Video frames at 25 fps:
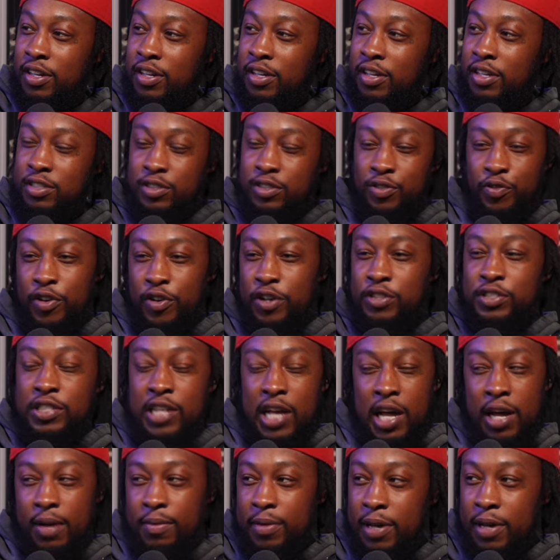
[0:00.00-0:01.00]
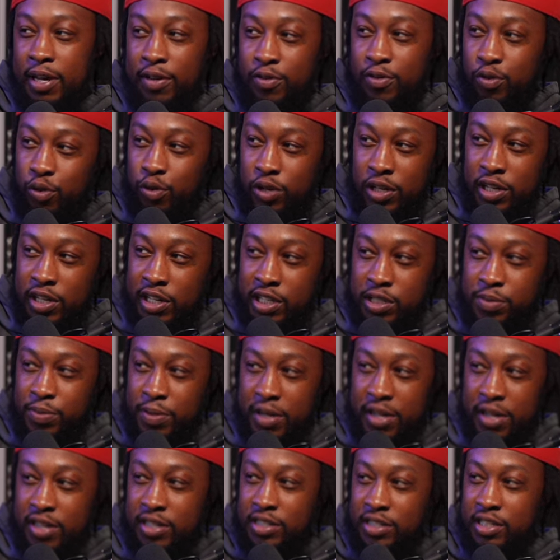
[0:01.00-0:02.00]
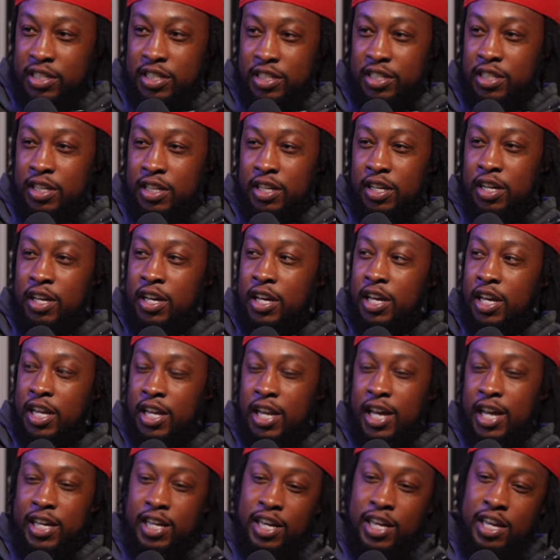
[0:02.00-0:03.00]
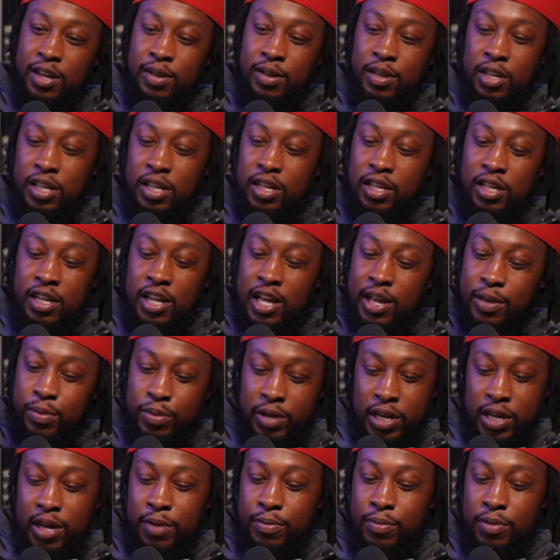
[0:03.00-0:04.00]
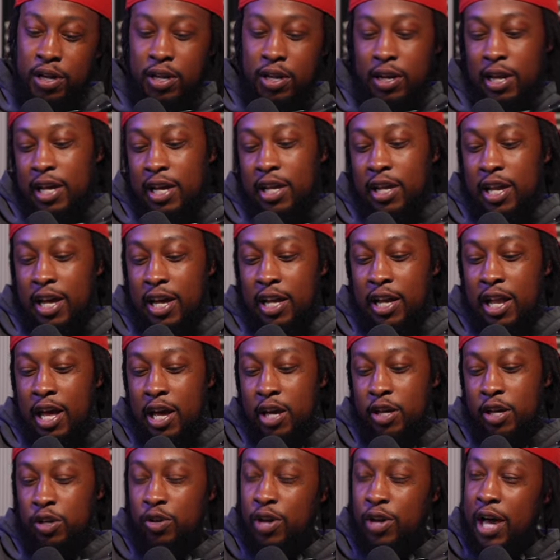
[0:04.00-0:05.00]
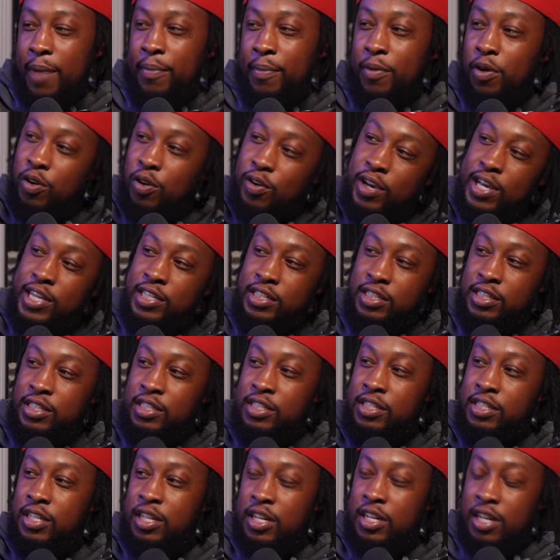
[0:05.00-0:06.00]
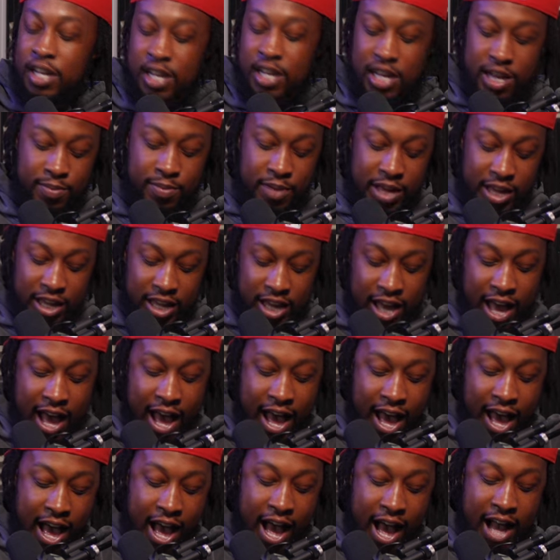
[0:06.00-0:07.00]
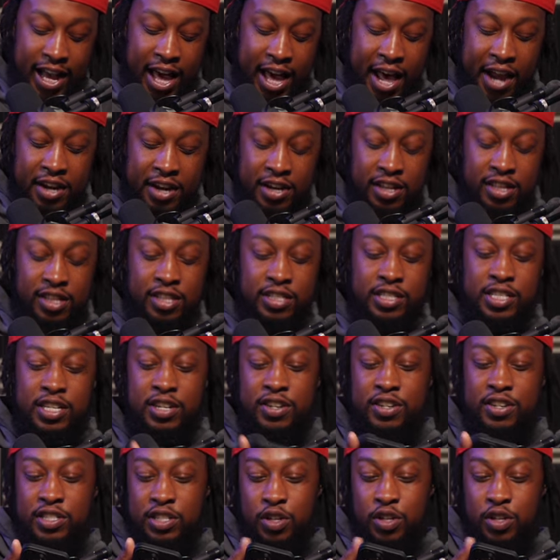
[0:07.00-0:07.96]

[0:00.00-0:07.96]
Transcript: It's the first time I ever really experienced it. He, yeah. he like, yeah, he like, yeah, bro, like, like, like, you got more questions? Yeah. I'm like, yeah, I, I got another series